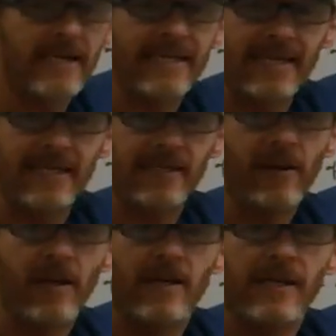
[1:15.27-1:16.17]
again
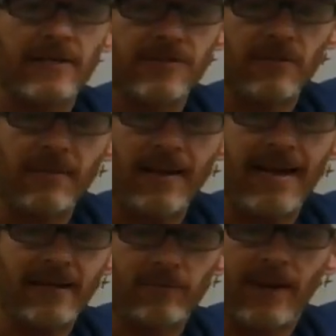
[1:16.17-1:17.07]
is
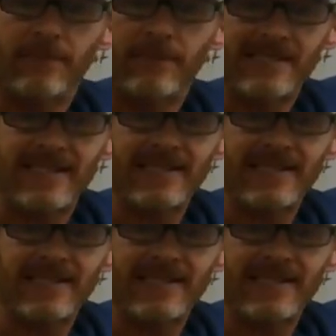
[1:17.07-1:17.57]
represents